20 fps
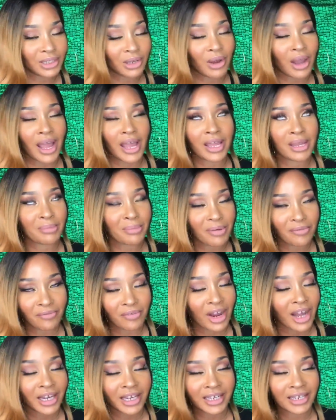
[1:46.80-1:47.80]
know I am a
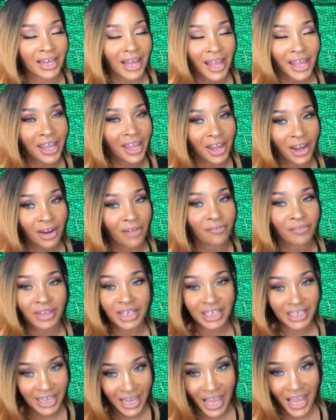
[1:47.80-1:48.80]
Friday night hair
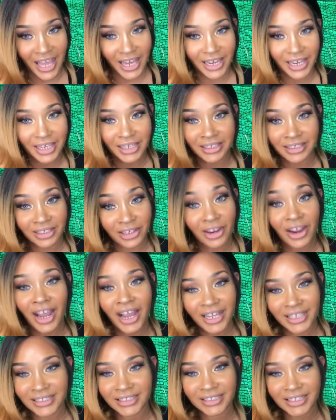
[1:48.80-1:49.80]
fanatic, dare
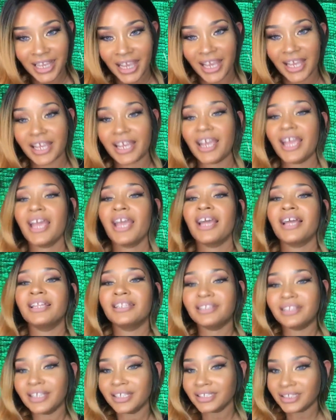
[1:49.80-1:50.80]
I say,
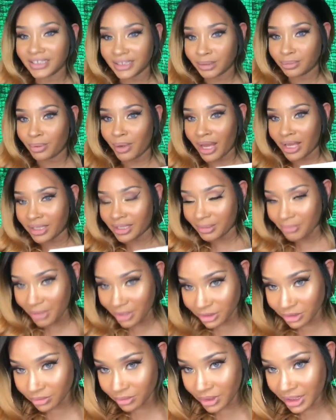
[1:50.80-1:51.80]
this is probably the
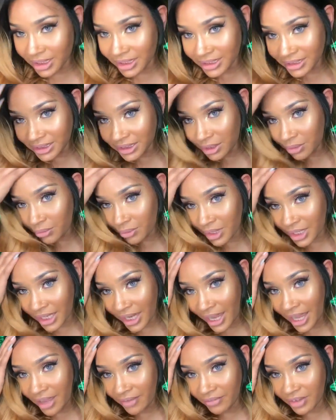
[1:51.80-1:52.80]
most realistic wig
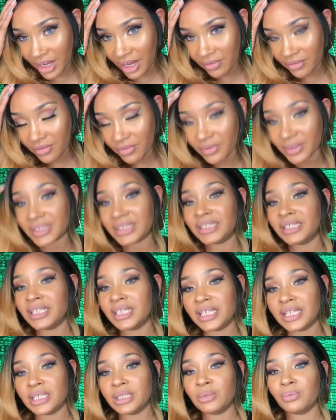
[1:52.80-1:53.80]
I have ever
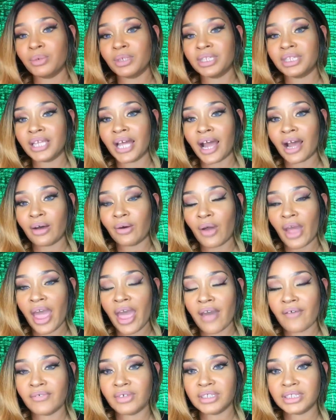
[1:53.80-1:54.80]
received without
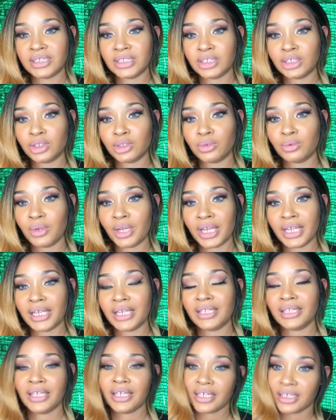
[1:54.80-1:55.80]
having to do
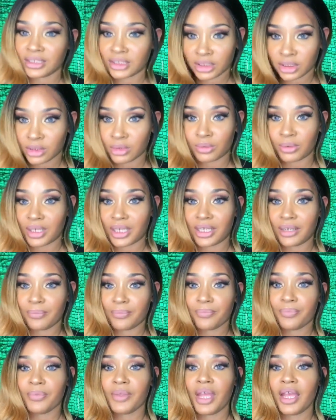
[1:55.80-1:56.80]
anything to it.
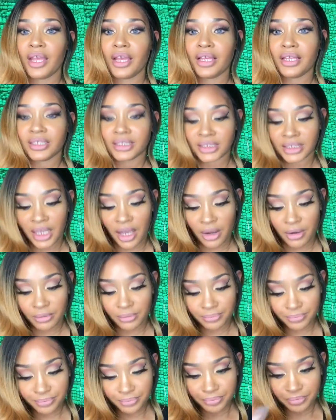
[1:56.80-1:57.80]
So